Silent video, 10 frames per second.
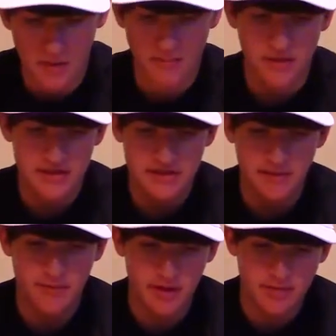Pretty
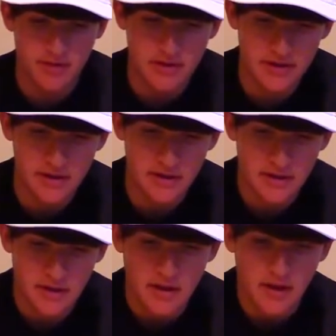tough bait, pretty
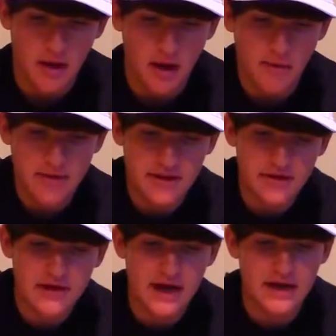neat. And then
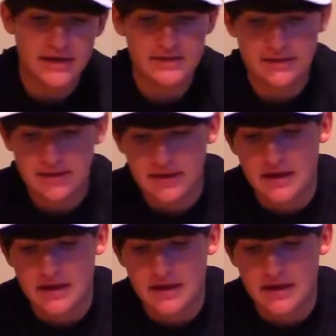you guys